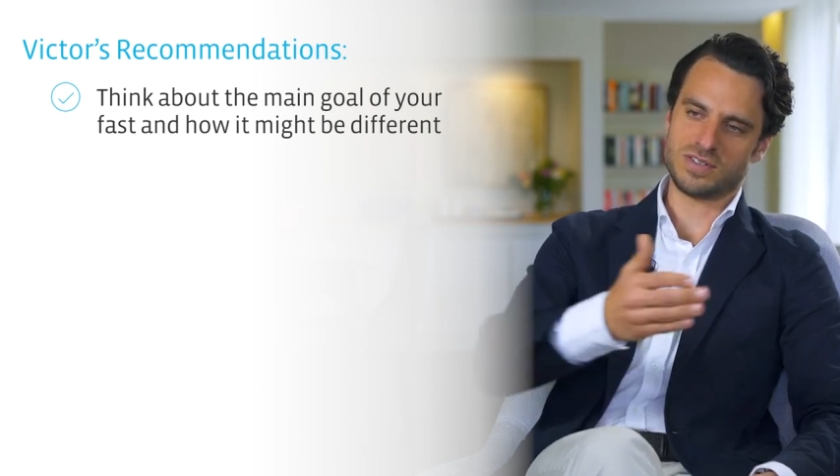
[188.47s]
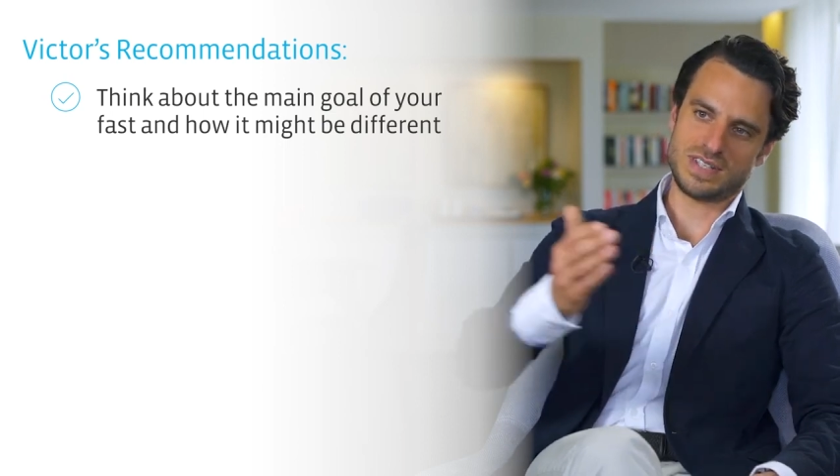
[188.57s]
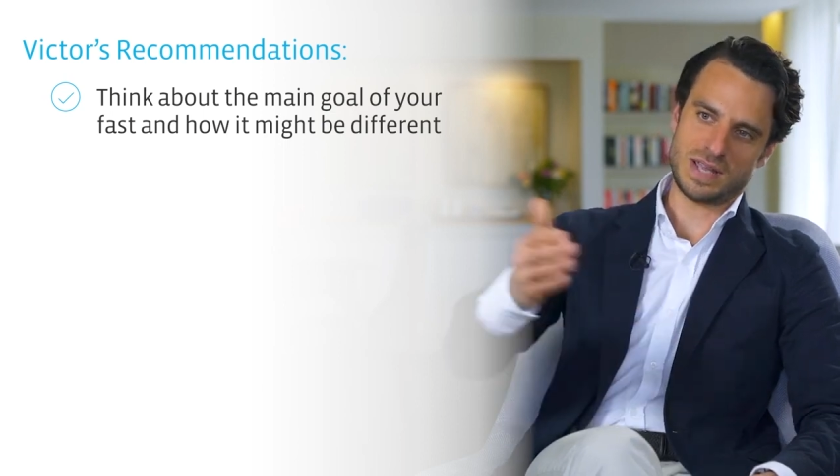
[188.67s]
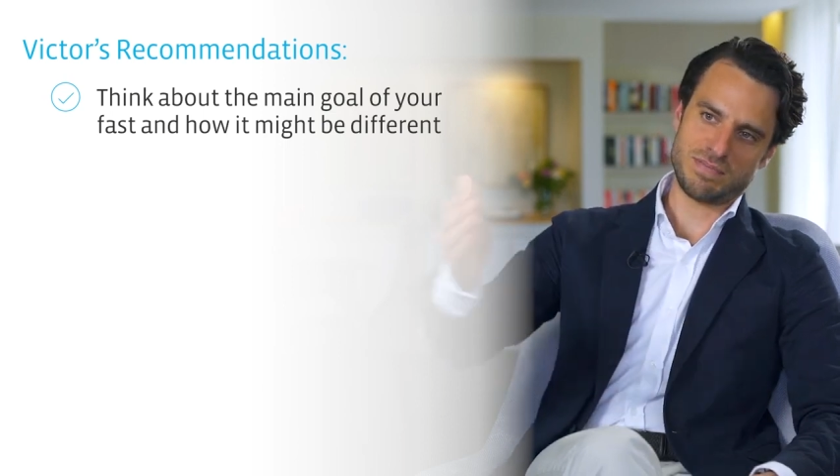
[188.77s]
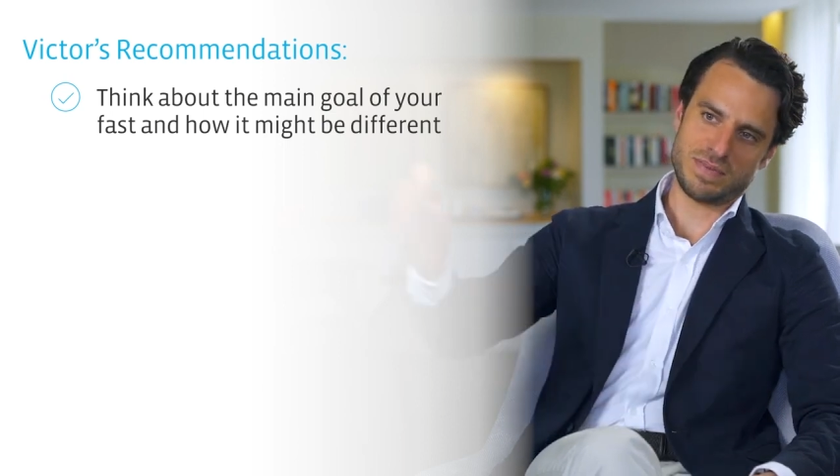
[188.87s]

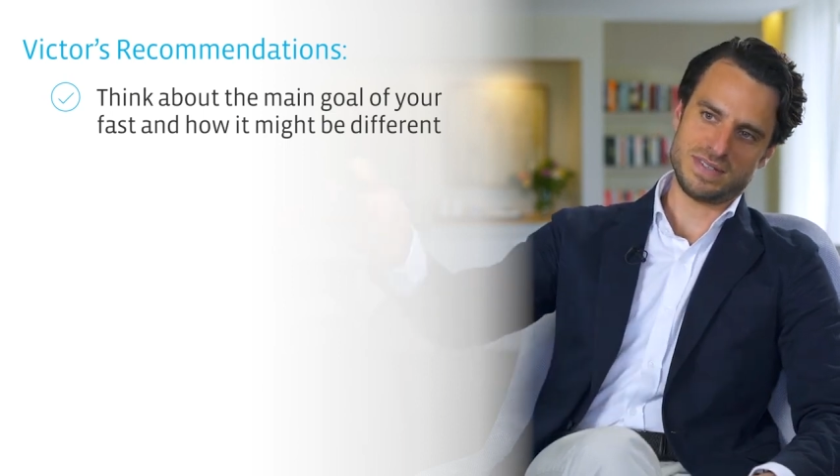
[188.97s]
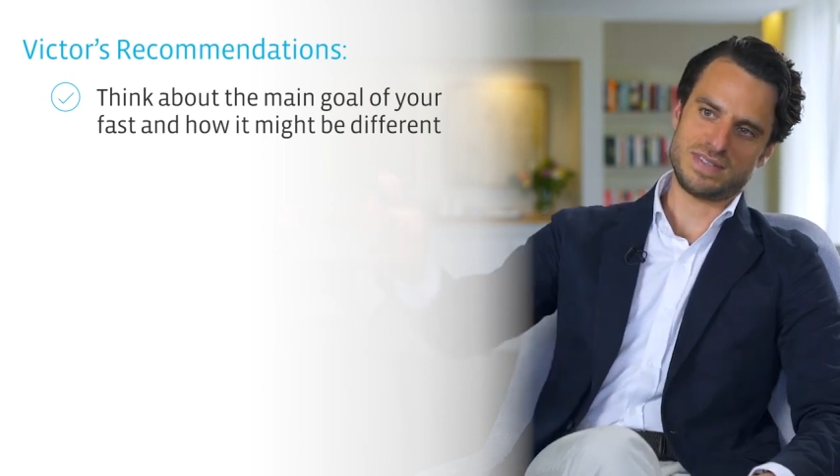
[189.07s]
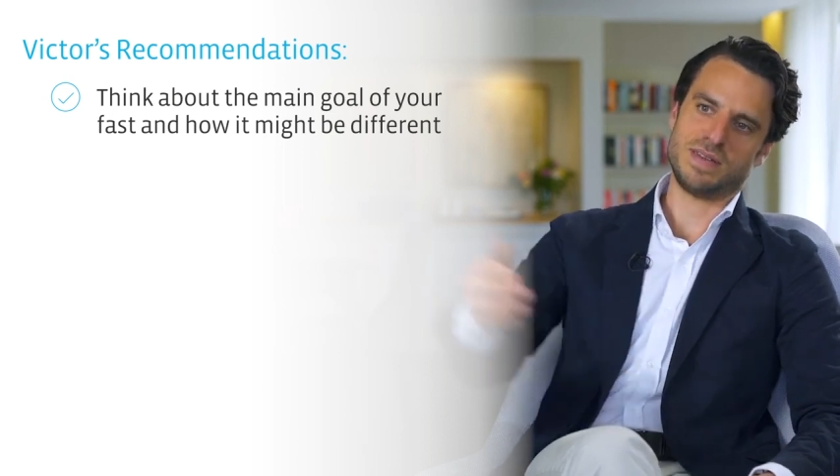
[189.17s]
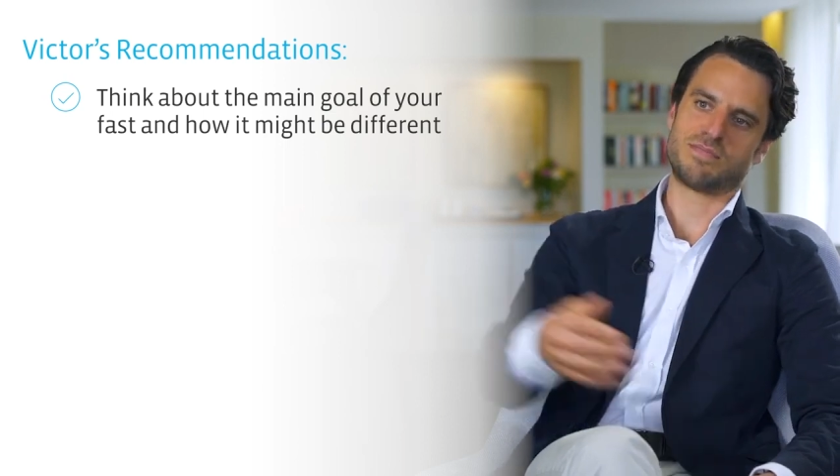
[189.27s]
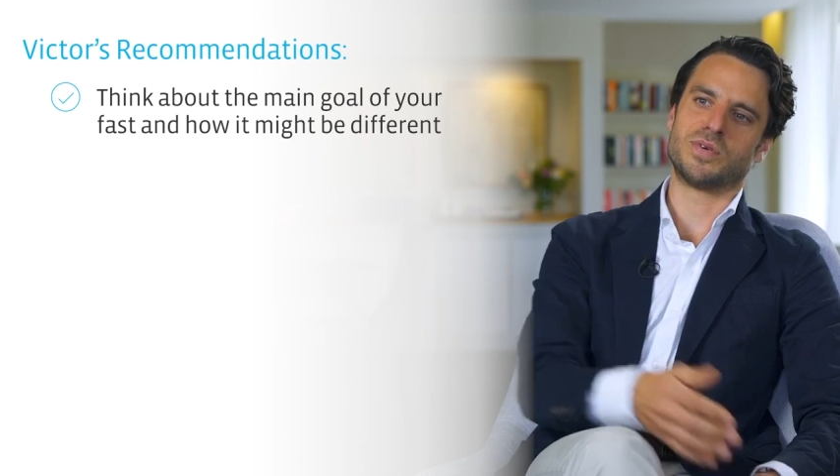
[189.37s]

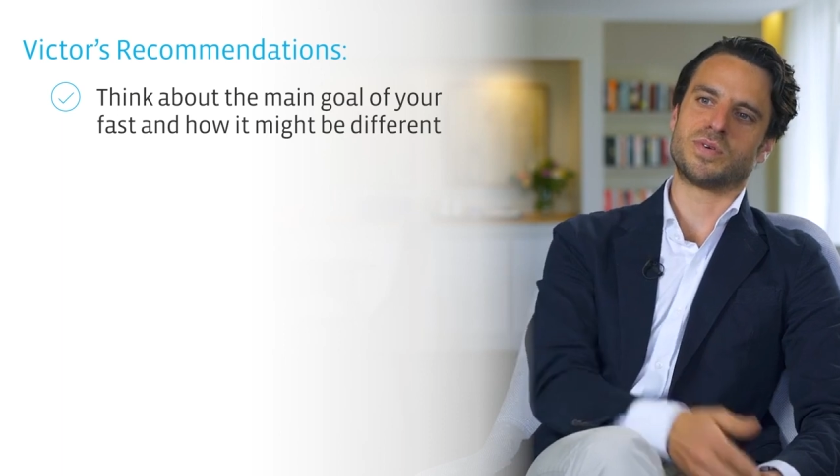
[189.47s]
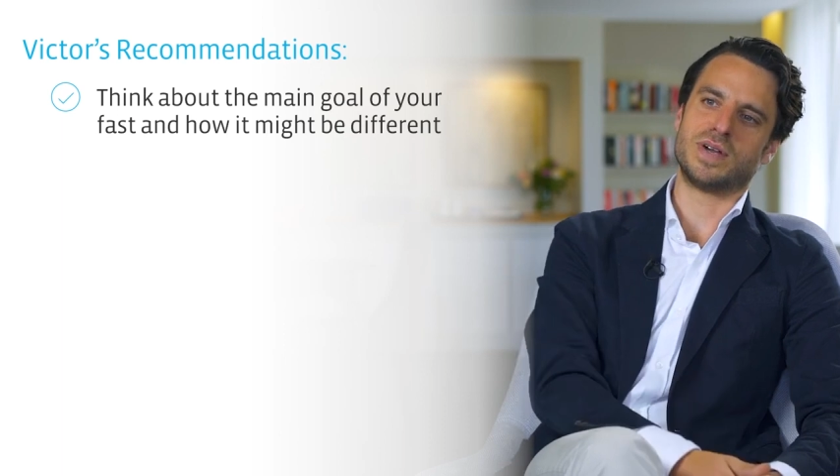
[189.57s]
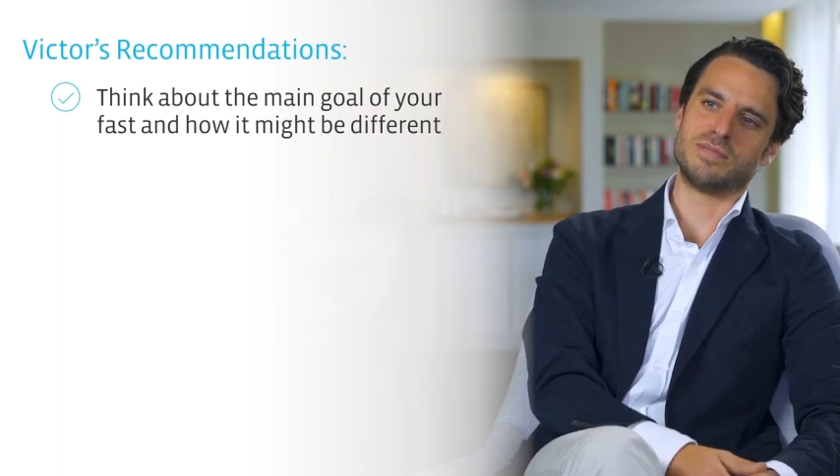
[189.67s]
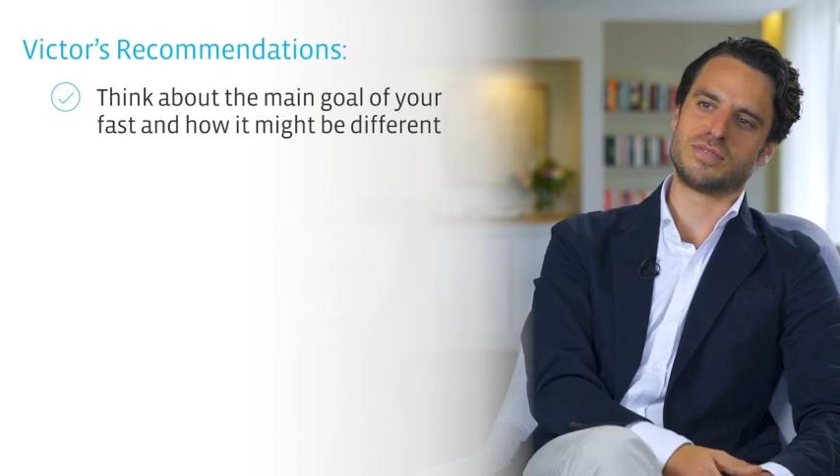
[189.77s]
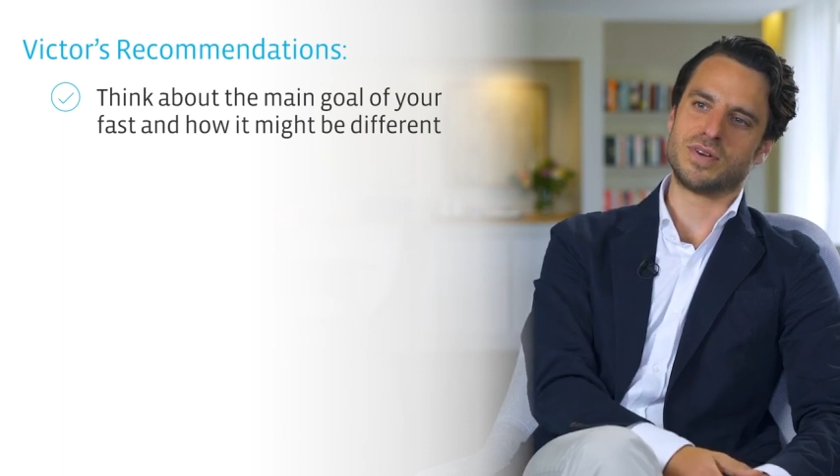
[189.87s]
step-by-step
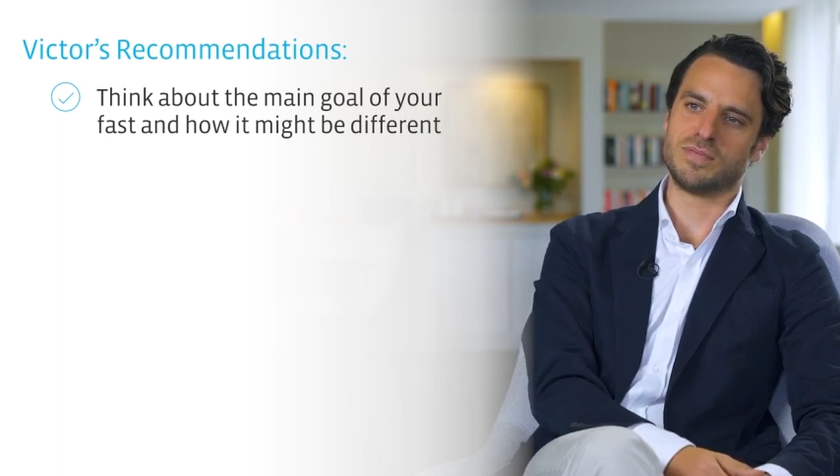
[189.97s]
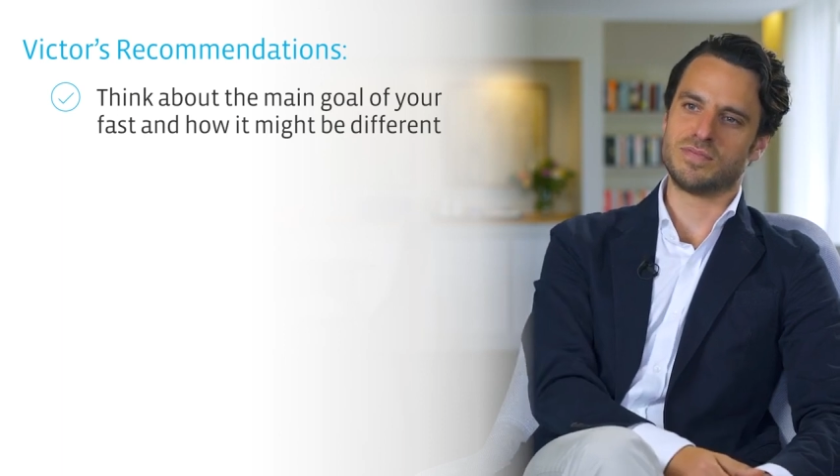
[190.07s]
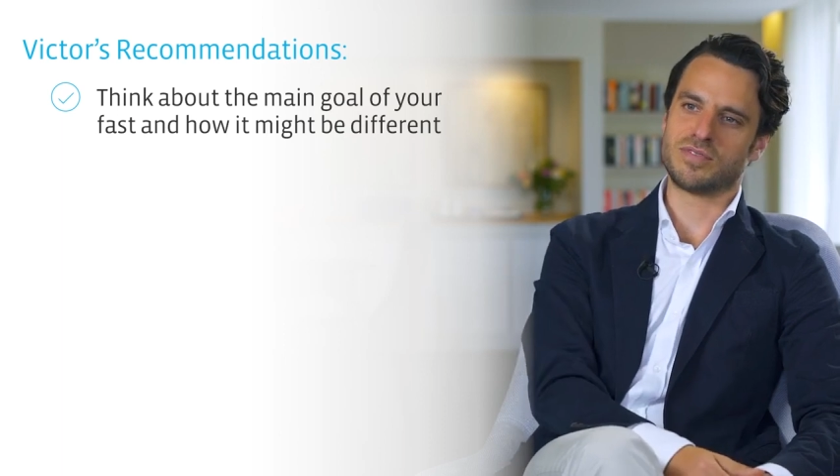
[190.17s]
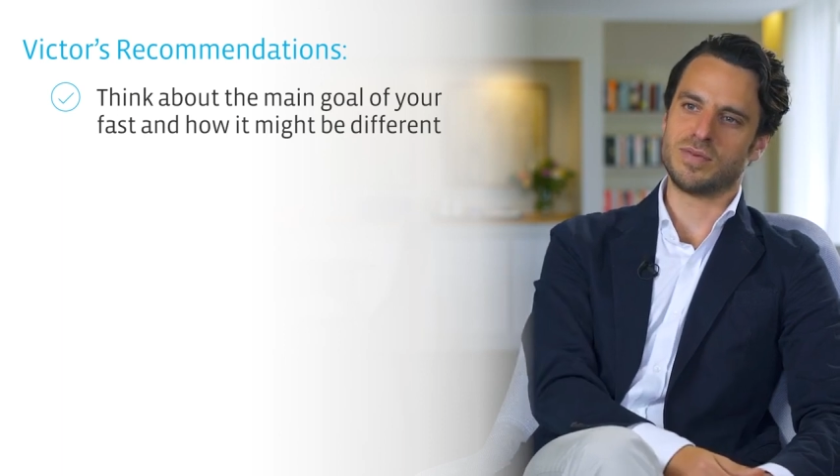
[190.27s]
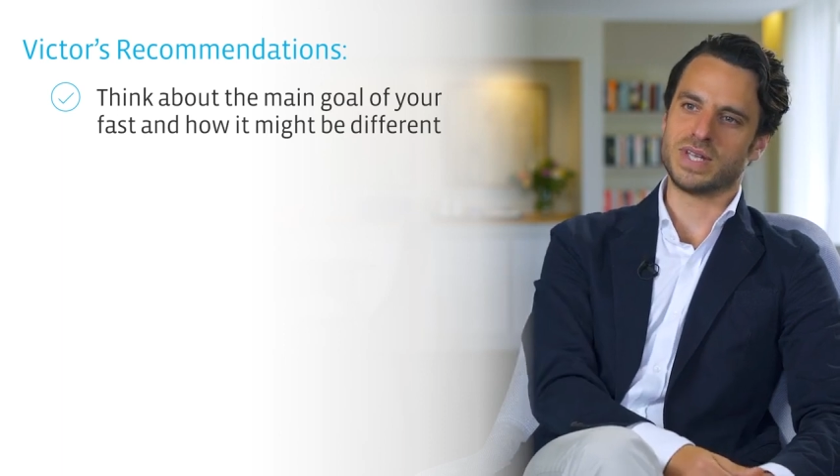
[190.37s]
program
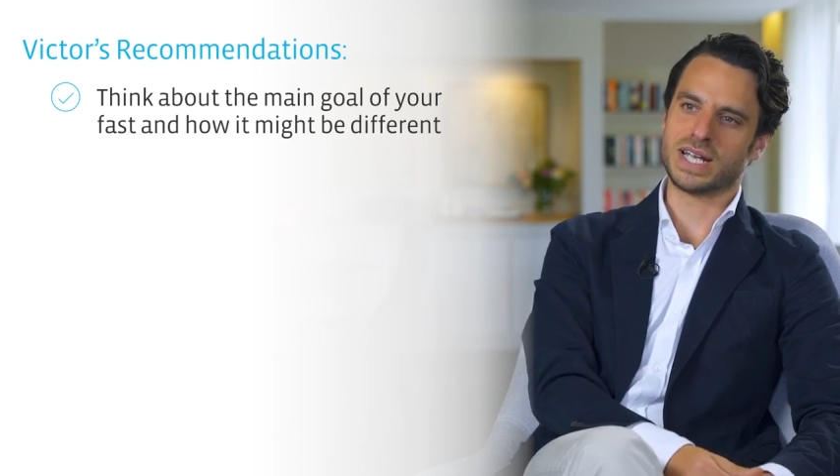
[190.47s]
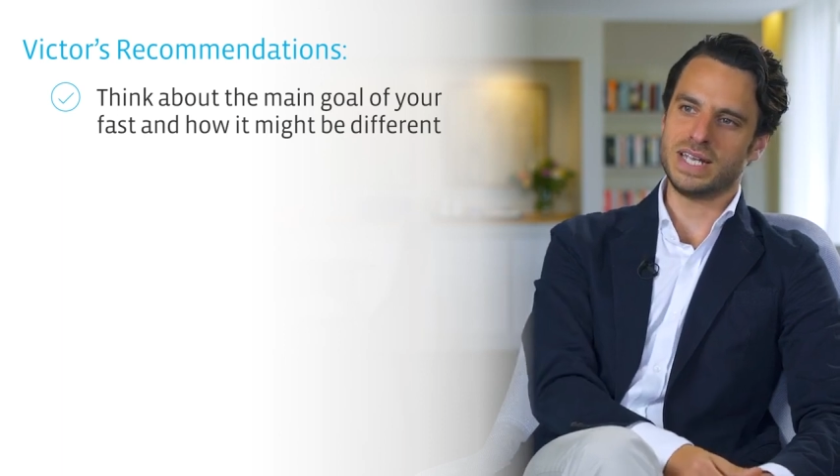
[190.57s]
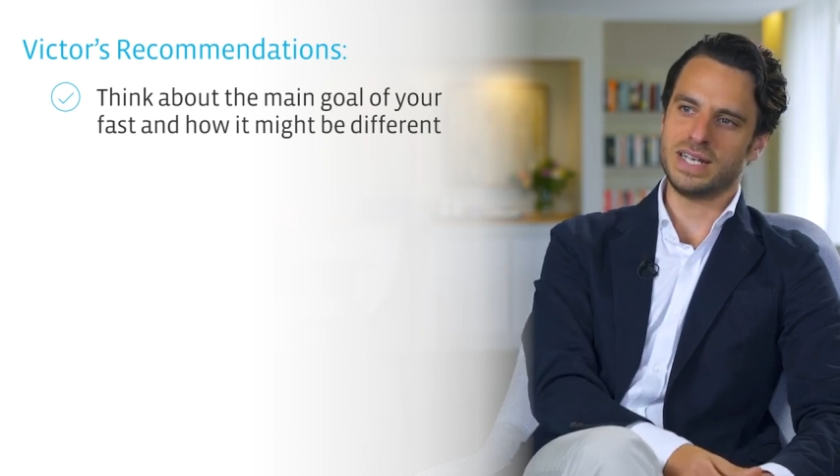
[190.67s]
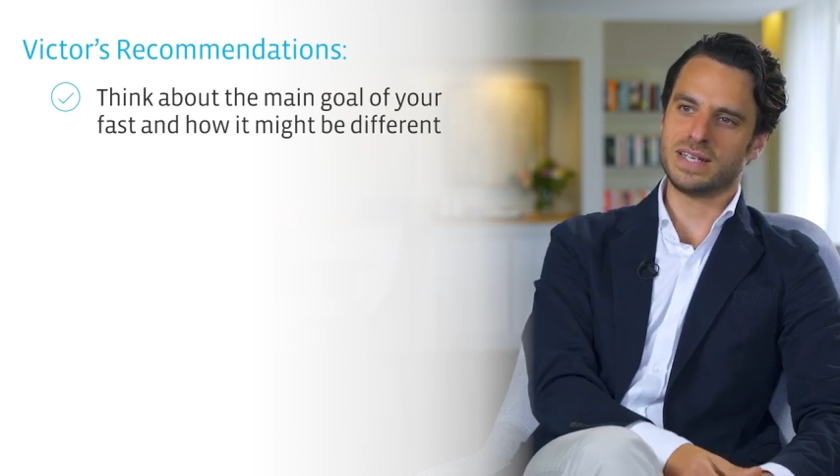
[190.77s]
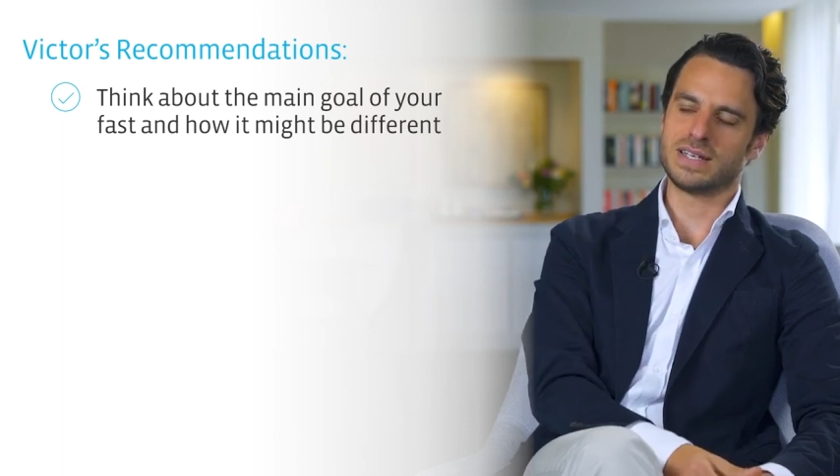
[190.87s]
from the
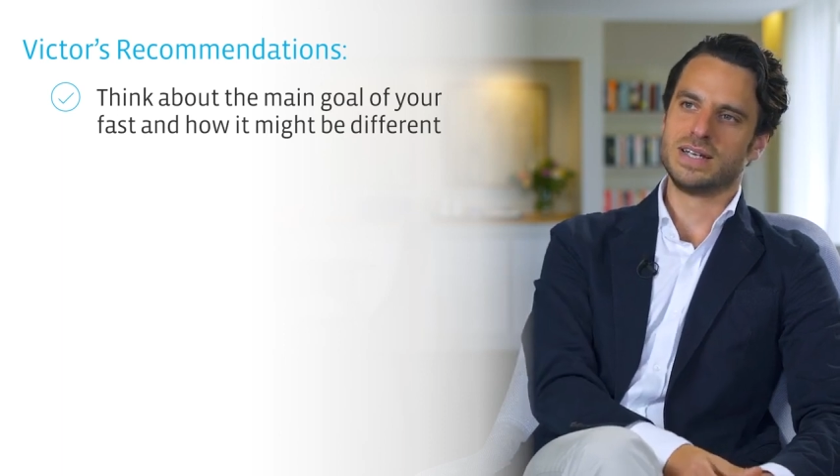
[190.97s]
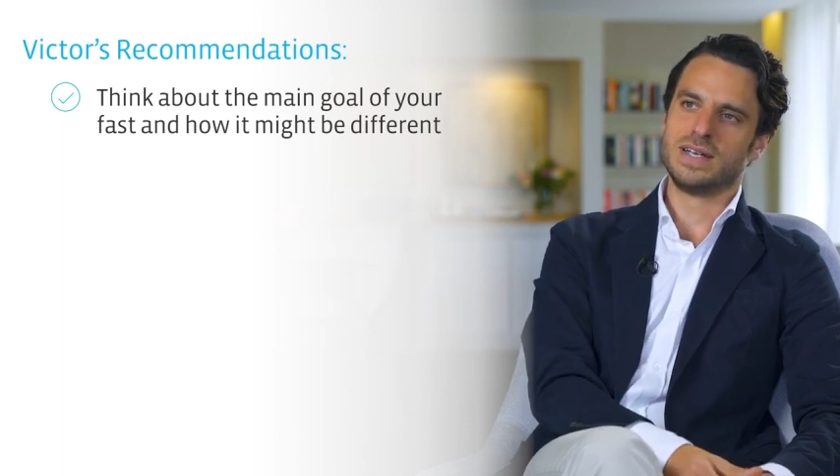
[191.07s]
clinic.